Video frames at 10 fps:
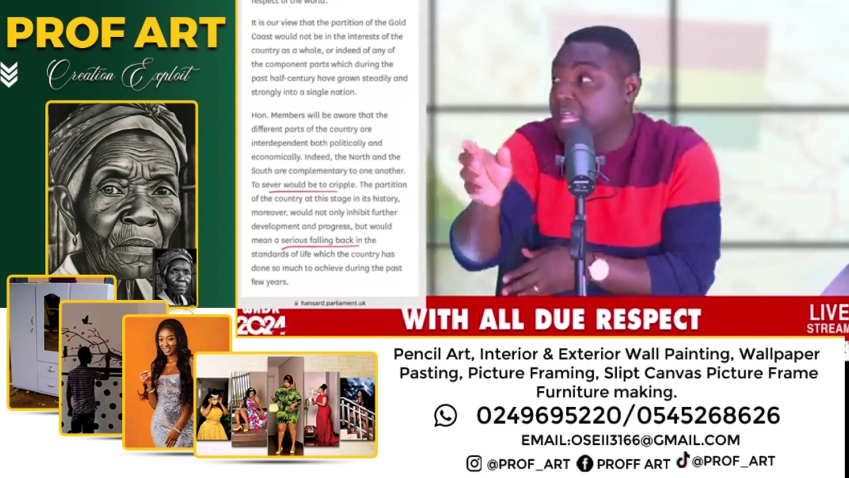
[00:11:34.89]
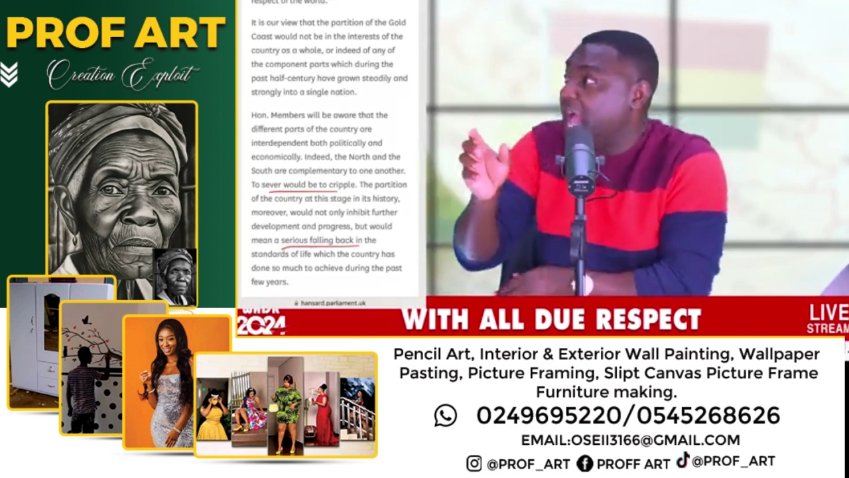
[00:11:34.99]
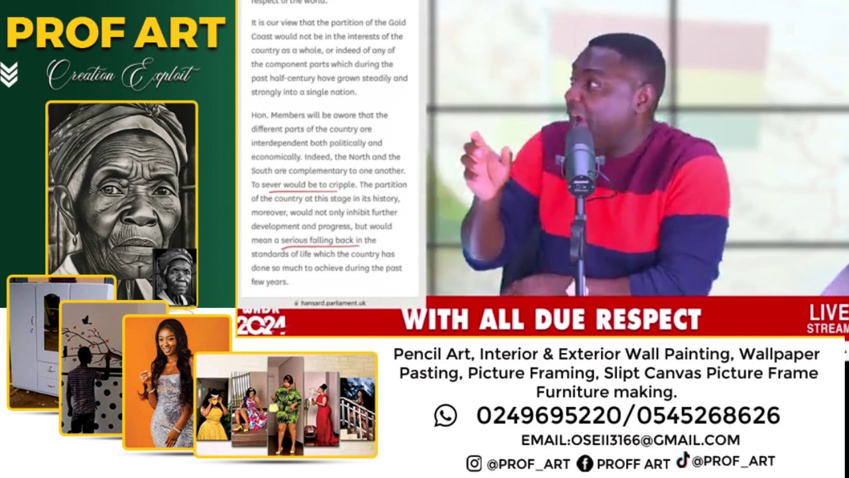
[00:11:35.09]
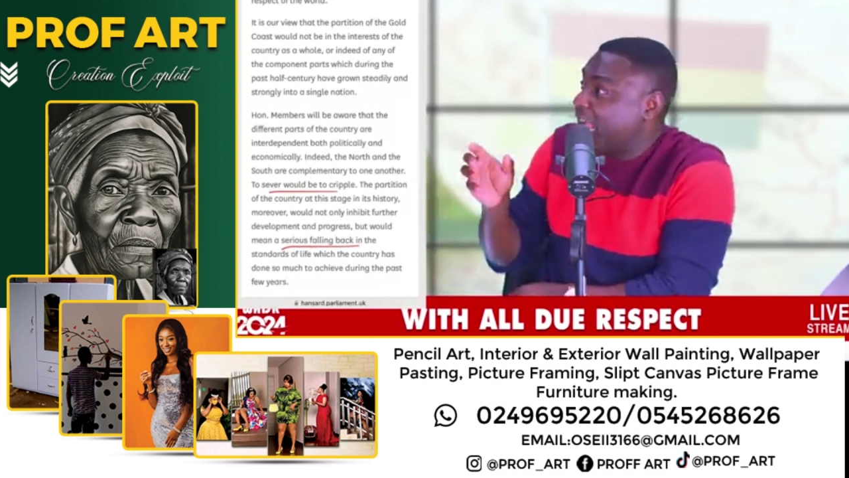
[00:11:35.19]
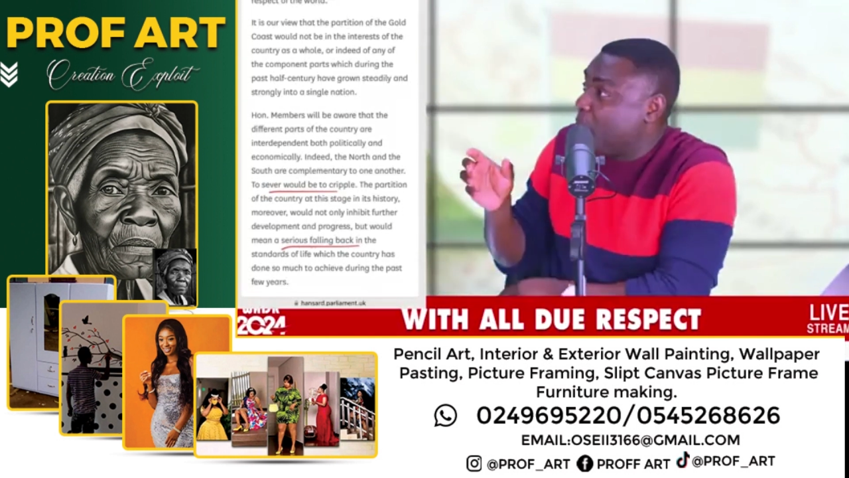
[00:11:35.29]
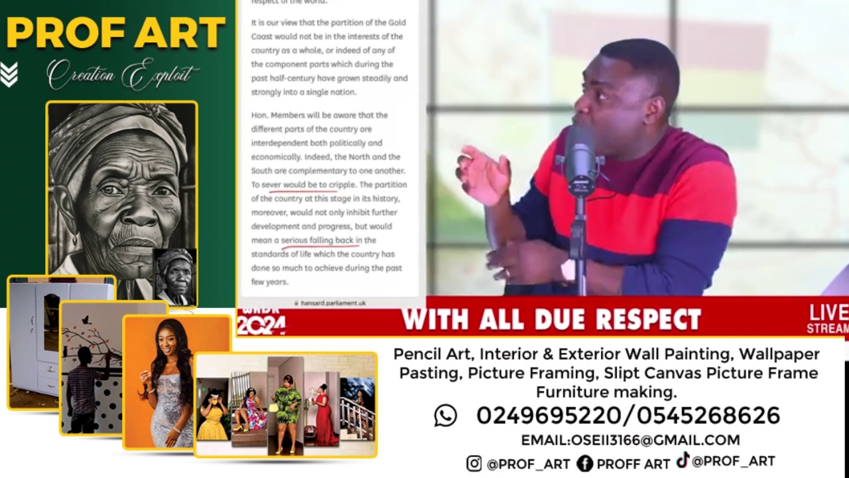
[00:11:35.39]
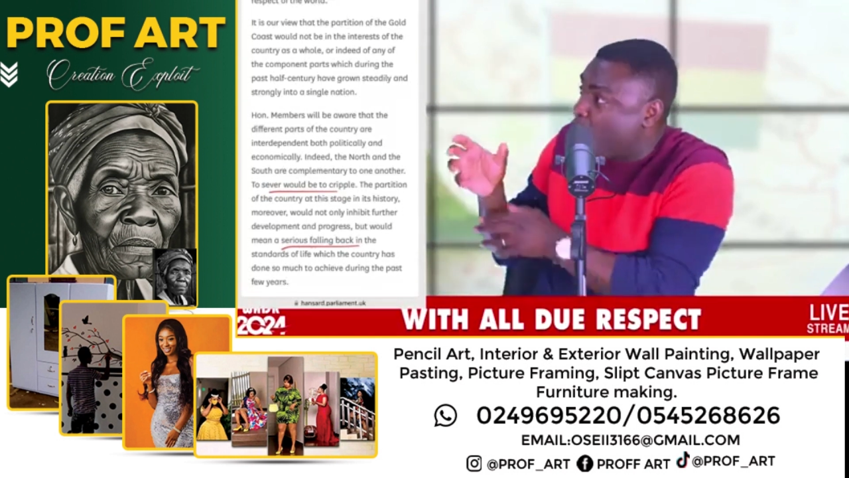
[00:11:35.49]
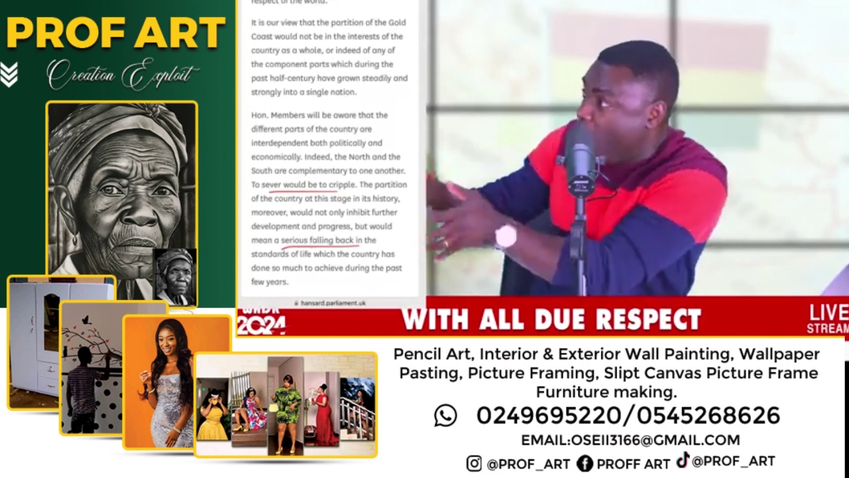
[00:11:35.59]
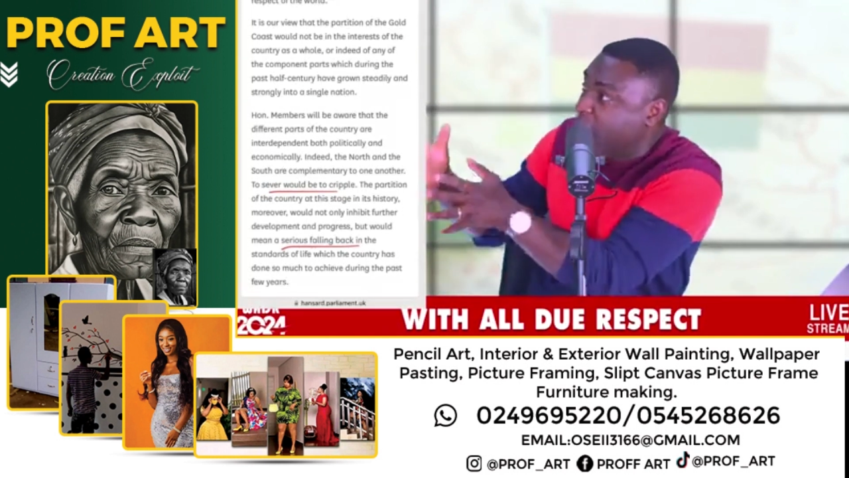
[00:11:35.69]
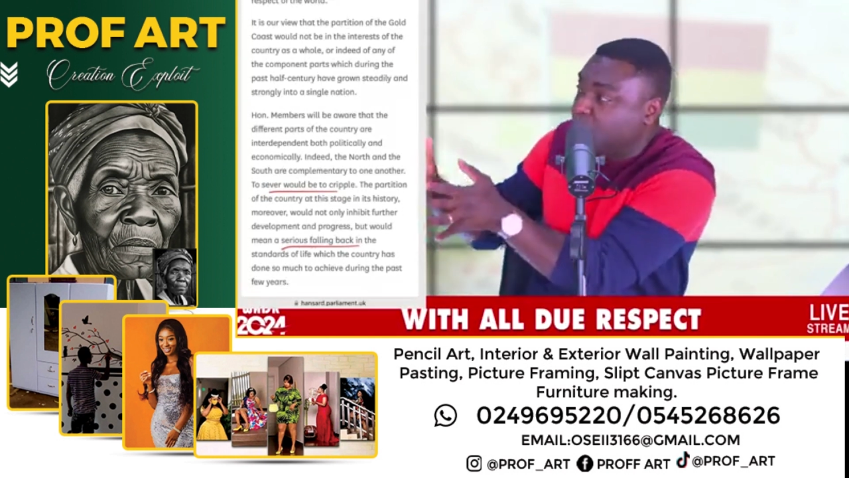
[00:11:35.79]
any part
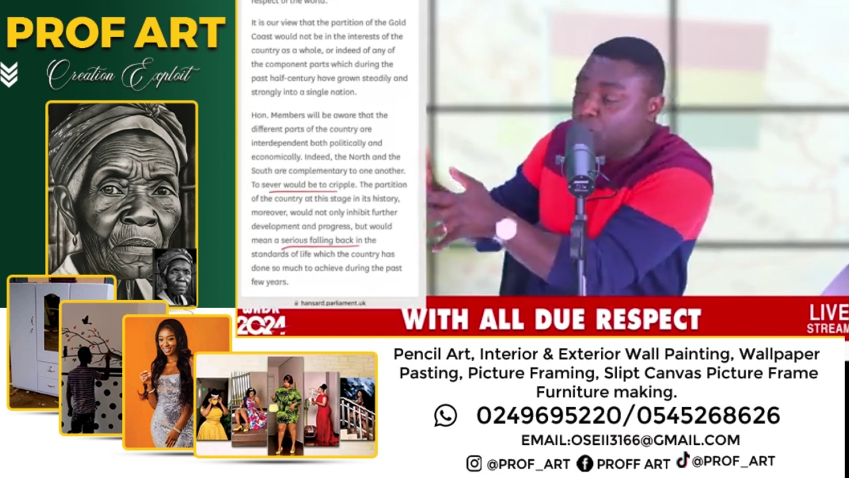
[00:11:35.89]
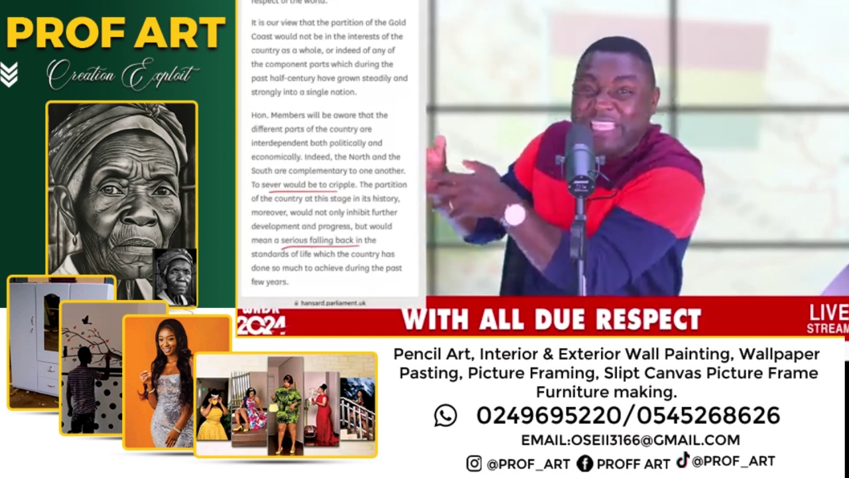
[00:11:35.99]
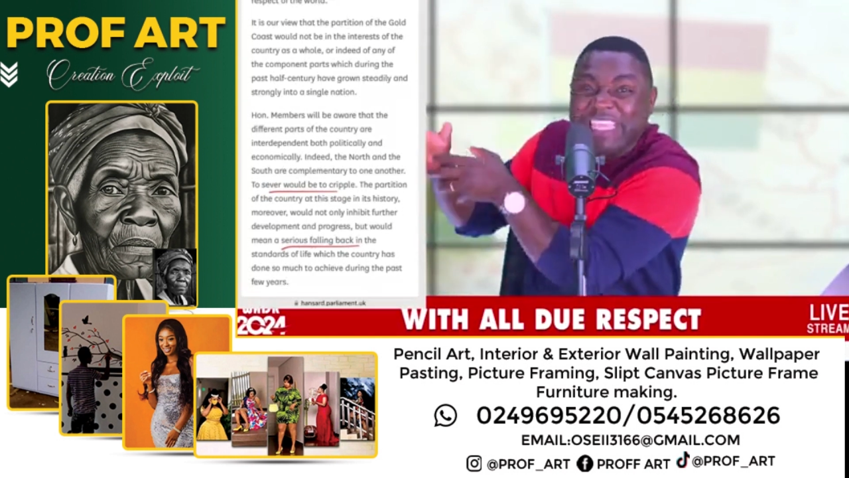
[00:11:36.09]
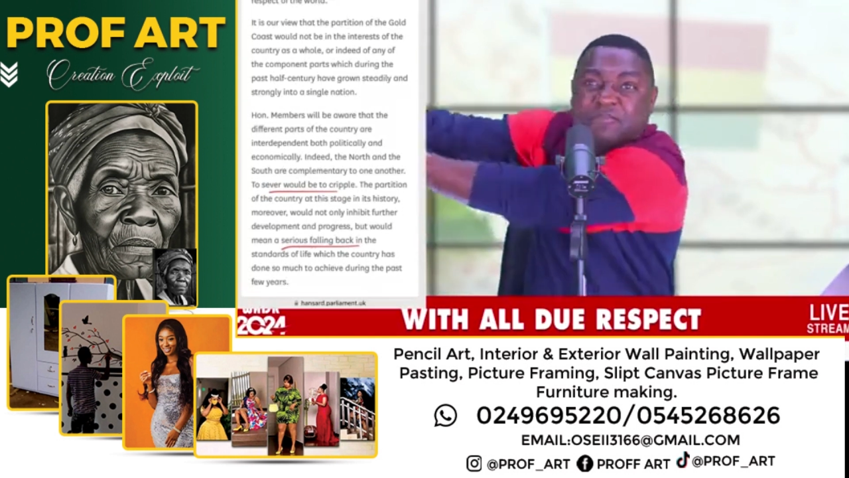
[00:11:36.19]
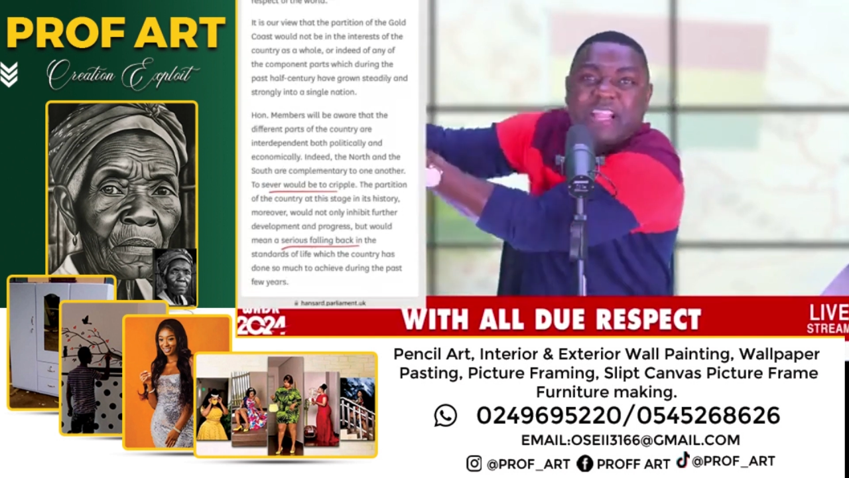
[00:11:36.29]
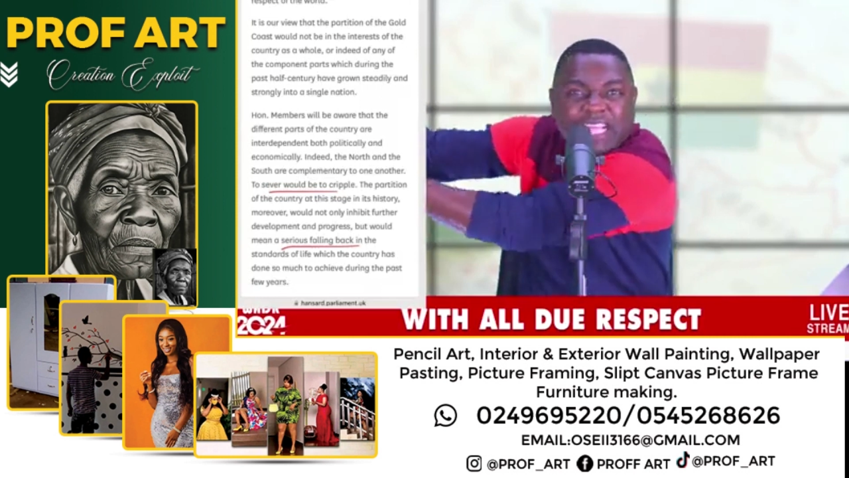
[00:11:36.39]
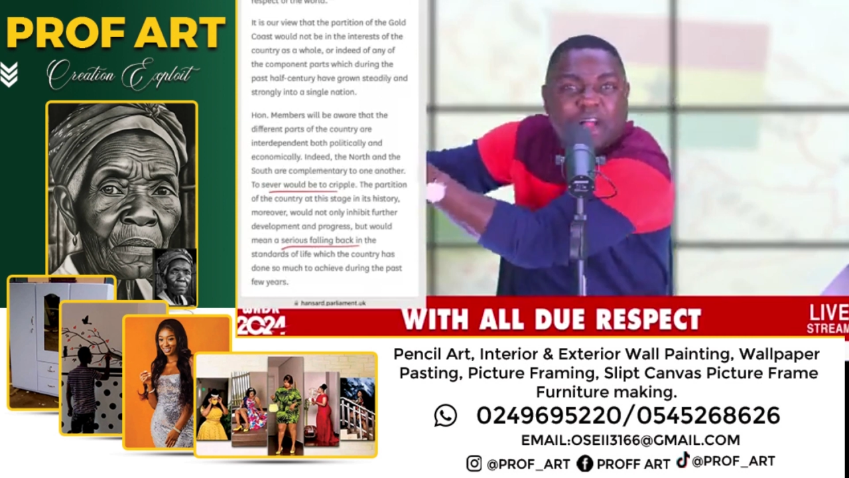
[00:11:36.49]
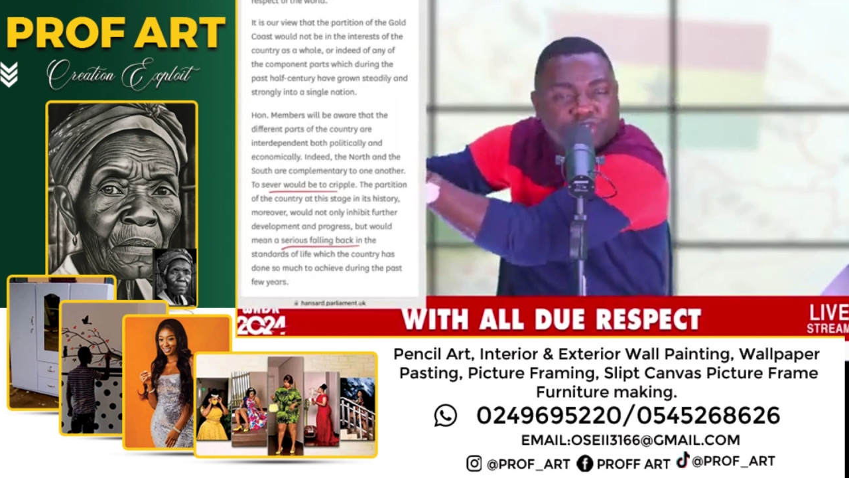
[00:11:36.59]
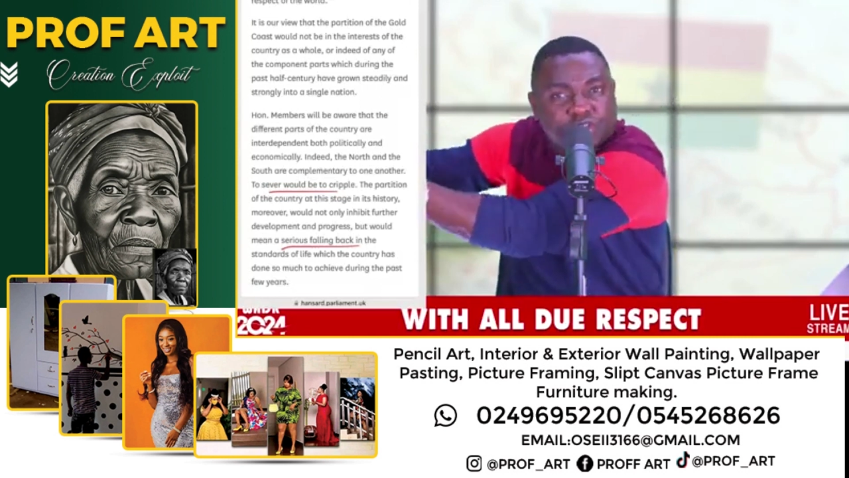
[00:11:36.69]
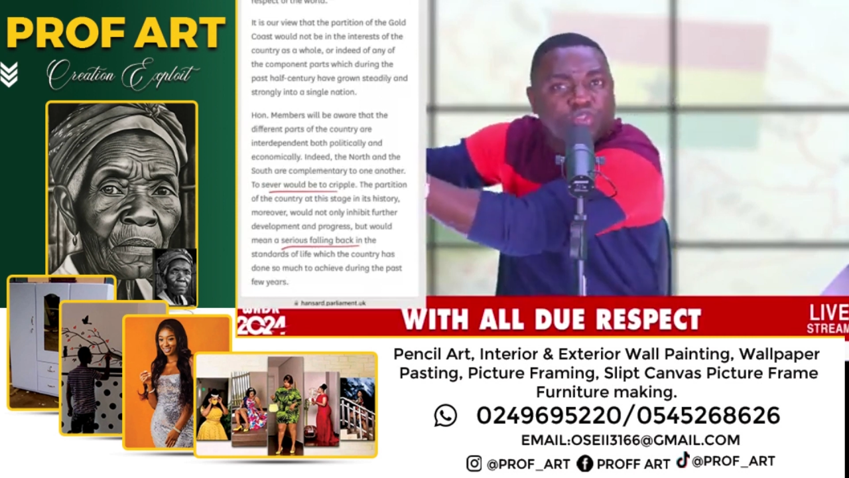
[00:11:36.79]
of this country
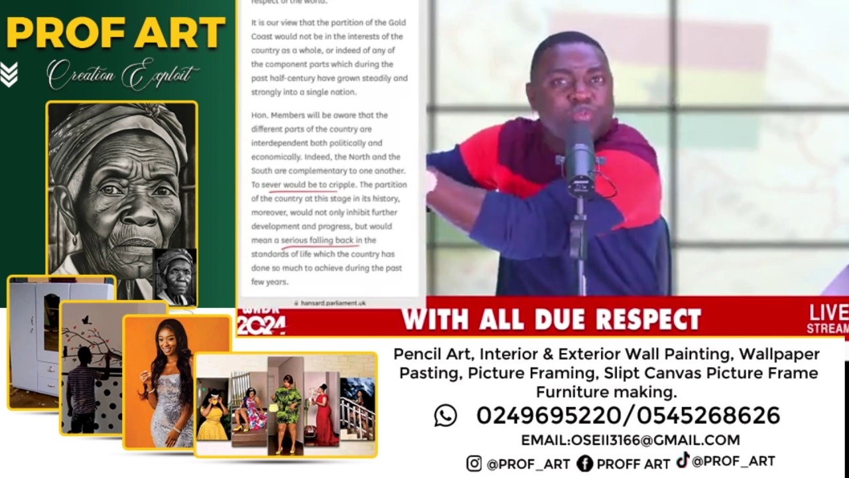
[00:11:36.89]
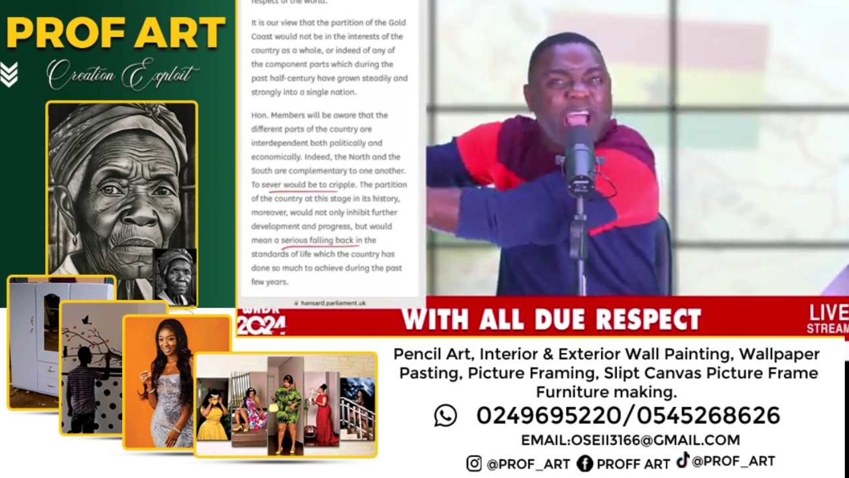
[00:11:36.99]
and make it